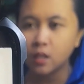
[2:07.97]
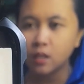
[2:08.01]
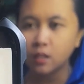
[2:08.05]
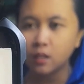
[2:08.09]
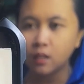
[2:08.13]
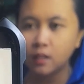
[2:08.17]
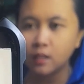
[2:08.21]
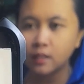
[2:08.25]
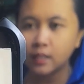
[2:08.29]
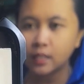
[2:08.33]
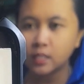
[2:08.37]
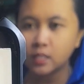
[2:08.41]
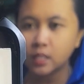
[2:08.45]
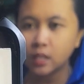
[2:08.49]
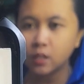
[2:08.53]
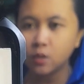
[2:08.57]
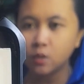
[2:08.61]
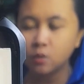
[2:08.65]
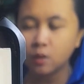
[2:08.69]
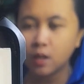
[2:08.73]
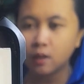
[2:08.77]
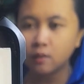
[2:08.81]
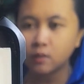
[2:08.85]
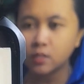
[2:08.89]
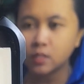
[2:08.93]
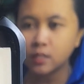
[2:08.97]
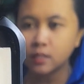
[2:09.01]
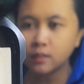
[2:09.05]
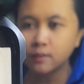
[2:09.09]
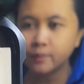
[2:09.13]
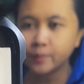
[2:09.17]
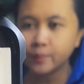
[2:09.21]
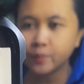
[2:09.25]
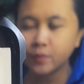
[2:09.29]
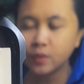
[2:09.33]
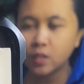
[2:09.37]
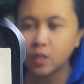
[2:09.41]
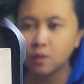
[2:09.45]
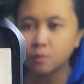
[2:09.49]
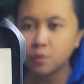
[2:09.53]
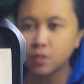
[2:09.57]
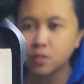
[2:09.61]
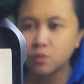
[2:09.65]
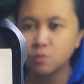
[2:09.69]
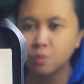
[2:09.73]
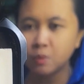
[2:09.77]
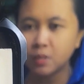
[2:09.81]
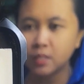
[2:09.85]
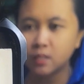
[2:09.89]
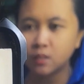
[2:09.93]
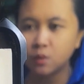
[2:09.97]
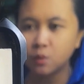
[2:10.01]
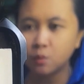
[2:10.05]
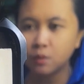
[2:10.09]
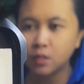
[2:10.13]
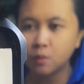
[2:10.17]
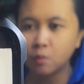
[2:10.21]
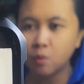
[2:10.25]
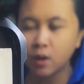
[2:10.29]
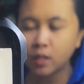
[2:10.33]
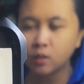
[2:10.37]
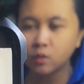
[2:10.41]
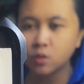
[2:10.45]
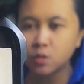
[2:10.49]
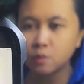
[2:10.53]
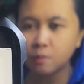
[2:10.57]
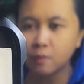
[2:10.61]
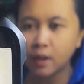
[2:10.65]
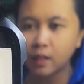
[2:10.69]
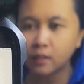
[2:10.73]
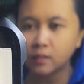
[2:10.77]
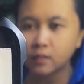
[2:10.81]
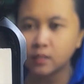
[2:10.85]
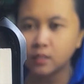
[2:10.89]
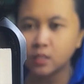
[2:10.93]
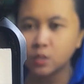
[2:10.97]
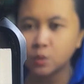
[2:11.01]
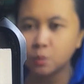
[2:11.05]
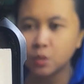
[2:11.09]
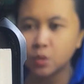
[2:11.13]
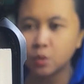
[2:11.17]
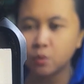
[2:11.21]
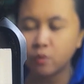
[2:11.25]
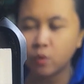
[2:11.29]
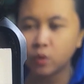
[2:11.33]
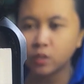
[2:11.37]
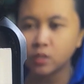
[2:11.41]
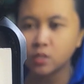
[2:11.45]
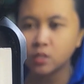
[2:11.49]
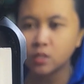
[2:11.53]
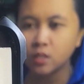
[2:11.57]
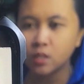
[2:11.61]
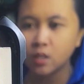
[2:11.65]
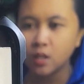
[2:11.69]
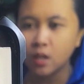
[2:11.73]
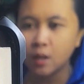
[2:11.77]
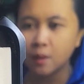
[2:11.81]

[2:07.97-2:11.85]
Didn't I tell you to have a seat? The Empress repeated with a brighter smile and a sweeter voice.